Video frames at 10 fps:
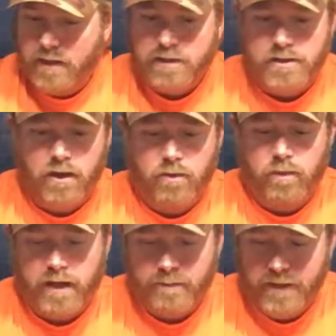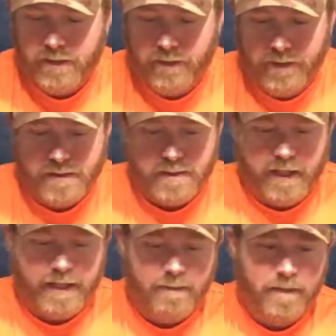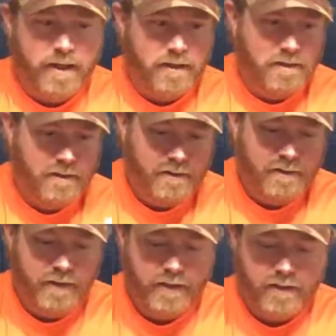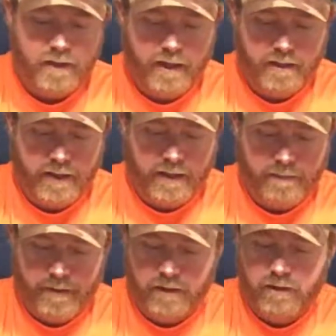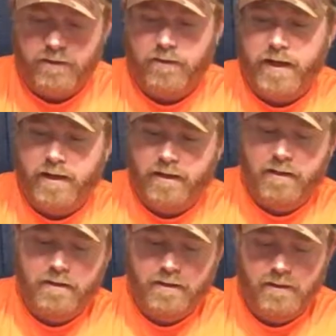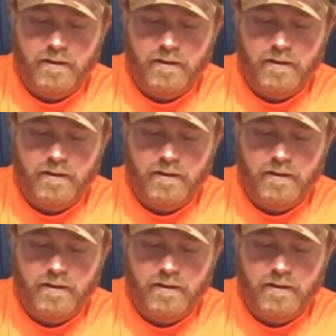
So what I'm gonna do is I got my leader cut, I got my hook right here,